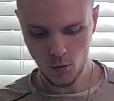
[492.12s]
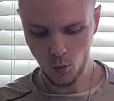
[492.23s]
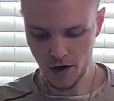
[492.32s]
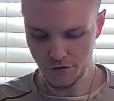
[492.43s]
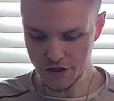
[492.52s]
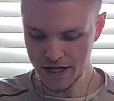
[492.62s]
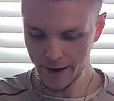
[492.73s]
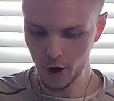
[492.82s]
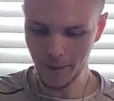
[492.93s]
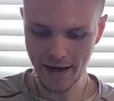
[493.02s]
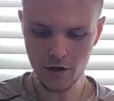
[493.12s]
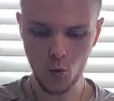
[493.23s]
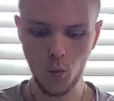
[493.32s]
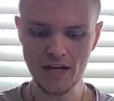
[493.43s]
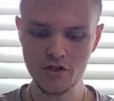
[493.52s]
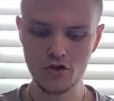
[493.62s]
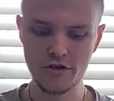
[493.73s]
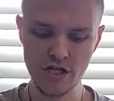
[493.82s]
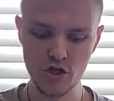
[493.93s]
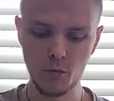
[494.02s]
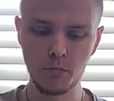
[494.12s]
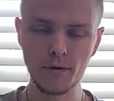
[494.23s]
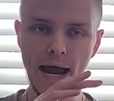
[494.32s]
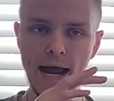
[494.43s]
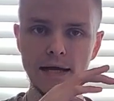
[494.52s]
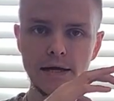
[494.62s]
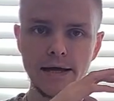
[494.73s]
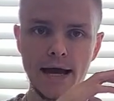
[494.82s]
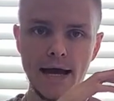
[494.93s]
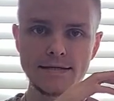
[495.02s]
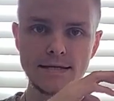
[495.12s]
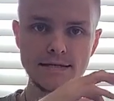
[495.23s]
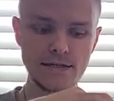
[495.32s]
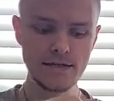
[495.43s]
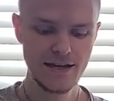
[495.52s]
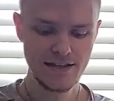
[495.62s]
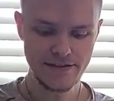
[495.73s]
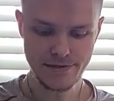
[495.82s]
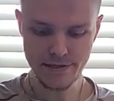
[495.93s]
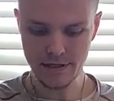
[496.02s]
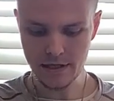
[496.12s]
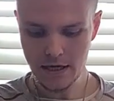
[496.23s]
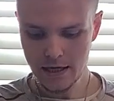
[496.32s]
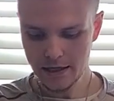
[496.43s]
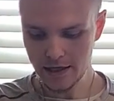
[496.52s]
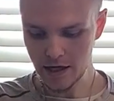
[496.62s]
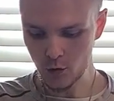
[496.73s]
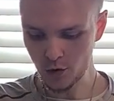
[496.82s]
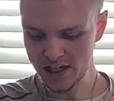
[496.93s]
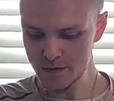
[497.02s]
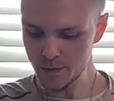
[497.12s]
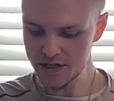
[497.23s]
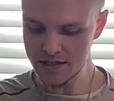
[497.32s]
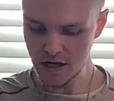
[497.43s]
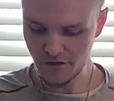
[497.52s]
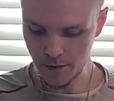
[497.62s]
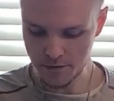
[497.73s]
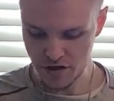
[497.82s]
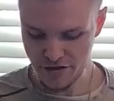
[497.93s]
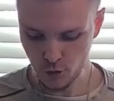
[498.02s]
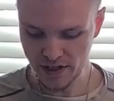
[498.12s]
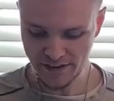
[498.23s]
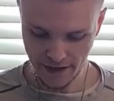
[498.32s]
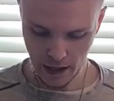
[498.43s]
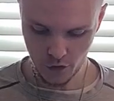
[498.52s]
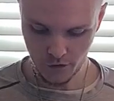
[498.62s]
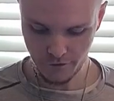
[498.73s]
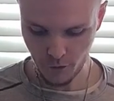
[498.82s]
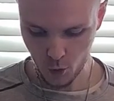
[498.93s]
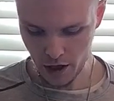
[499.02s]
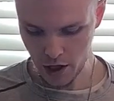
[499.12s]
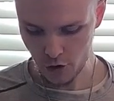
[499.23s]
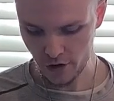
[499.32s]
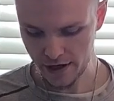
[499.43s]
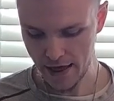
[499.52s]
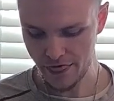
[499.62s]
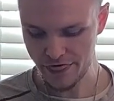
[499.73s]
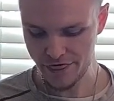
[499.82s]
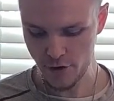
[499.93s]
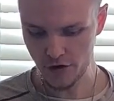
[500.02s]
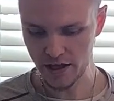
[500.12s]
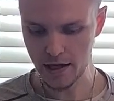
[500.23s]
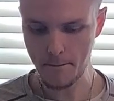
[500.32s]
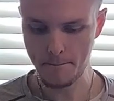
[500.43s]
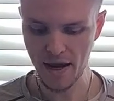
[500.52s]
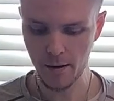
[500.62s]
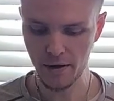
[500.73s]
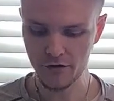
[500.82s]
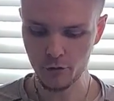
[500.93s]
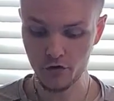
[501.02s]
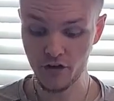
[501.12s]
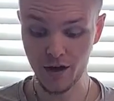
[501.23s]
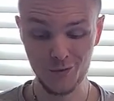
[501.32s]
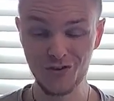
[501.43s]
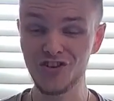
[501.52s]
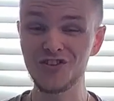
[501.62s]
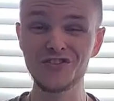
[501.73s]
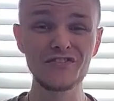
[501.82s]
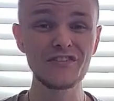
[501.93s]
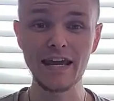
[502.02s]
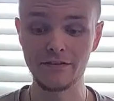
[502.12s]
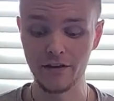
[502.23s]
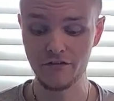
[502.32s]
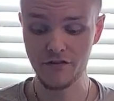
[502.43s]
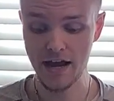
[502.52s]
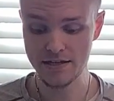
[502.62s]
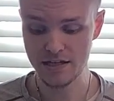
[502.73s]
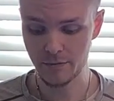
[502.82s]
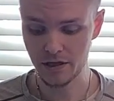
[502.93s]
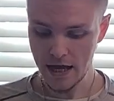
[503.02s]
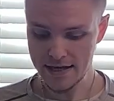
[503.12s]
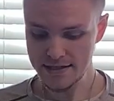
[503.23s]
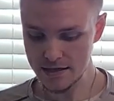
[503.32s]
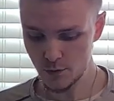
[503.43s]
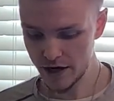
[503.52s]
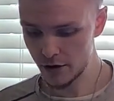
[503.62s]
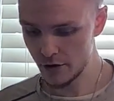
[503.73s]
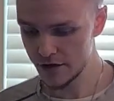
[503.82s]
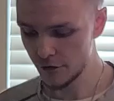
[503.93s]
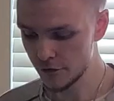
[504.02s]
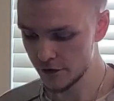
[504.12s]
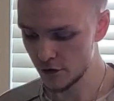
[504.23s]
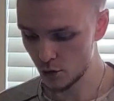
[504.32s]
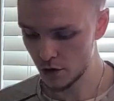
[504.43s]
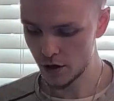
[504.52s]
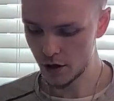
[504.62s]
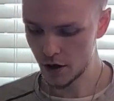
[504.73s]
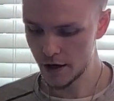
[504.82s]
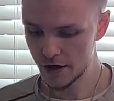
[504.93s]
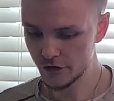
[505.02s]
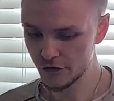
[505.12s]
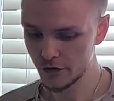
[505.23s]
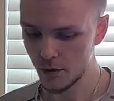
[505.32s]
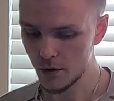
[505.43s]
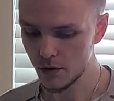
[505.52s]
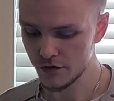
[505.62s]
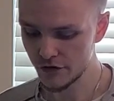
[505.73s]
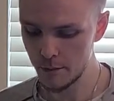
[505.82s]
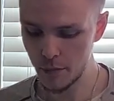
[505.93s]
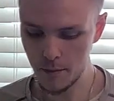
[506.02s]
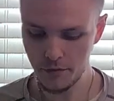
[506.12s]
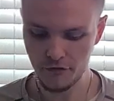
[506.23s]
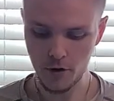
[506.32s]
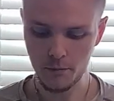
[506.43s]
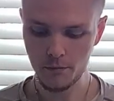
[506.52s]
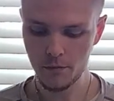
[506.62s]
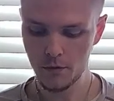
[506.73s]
1 terabyte Western Digital Black SSD. This thing can get read speeds of up to 3,430 megabytes per second, which is insanely fast. I mean, regular SSDs were a nice step up from